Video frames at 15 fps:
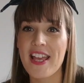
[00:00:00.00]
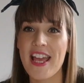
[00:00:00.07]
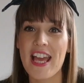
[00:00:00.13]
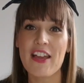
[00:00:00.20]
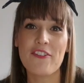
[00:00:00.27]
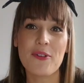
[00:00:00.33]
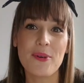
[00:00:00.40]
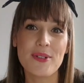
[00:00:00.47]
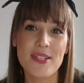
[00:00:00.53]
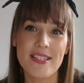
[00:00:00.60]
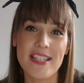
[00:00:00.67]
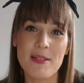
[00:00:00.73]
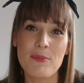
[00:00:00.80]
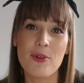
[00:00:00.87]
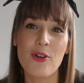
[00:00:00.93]
If you want to
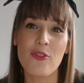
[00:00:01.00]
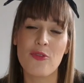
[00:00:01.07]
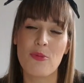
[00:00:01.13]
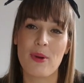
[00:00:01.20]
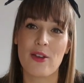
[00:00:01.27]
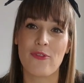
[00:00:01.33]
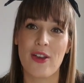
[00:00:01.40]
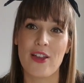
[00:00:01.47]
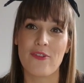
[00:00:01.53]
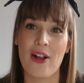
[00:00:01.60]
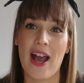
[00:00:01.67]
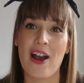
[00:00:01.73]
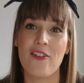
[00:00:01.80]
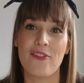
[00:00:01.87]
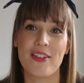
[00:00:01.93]
see more of what my favourite
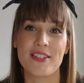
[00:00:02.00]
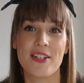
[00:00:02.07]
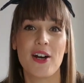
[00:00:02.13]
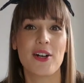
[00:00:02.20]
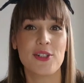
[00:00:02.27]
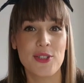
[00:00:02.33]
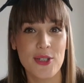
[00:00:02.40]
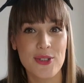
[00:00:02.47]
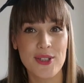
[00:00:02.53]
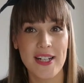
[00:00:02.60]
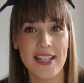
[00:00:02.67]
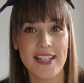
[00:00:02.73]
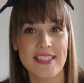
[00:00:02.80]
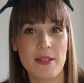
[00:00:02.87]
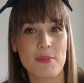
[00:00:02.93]
outfits are, do
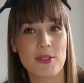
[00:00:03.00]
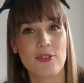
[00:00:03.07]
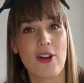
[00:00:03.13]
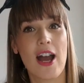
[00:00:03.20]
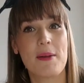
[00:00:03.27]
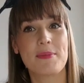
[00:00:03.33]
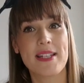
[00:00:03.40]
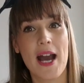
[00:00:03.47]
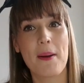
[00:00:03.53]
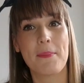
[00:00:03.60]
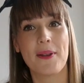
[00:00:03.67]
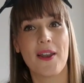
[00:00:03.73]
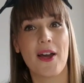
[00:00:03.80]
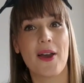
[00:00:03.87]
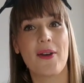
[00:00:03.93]
click subscribe down
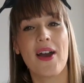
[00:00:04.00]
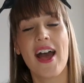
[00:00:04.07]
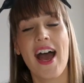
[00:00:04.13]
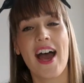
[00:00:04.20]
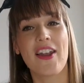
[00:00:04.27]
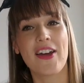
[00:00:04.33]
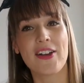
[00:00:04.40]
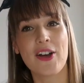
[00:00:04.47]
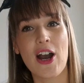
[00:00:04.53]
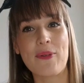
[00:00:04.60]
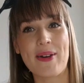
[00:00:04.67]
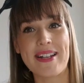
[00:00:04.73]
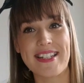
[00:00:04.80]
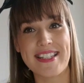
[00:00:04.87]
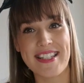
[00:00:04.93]
below and I can't
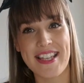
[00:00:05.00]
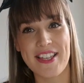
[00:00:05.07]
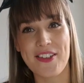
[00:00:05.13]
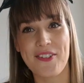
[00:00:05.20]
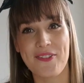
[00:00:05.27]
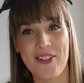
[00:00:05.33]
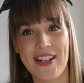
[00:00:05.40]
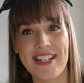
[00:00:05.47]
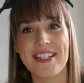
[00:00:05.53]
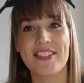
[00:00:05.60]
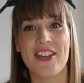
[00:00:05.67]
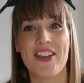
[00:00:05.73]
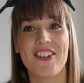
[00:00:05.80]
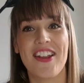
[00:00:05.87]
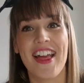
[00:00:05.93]
wait to see you really
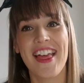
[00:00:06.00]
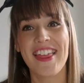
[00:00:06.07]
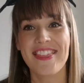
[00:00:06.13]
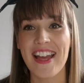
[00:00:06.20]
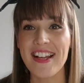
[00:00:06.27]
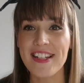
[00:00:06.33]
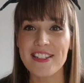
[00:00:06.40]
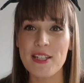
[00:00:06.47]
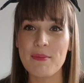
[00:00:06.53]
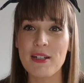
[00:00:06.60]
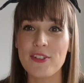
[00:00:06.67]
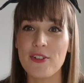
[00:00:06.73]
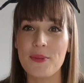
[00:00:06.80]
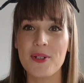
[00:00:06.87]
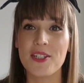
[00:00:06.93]
soon. Thanks so much
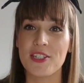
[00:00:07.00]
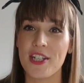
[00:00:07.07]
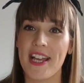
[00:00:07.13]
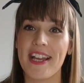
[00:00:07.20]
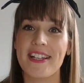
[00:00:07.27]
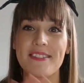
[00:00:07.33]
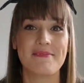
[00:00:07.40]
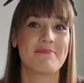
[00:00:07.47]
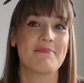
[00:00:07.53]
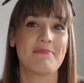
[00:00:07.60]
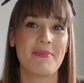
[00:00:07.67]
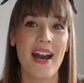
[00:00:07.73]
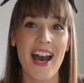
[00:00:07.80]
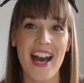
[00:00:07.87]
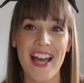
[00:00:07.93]
for watching.
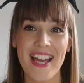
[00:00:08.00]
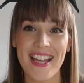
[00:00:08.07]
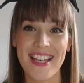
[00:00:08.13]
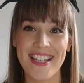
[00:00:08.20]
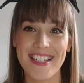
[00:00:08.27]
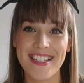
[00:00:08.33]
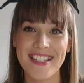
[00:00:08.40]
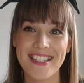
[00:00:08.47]
Bye!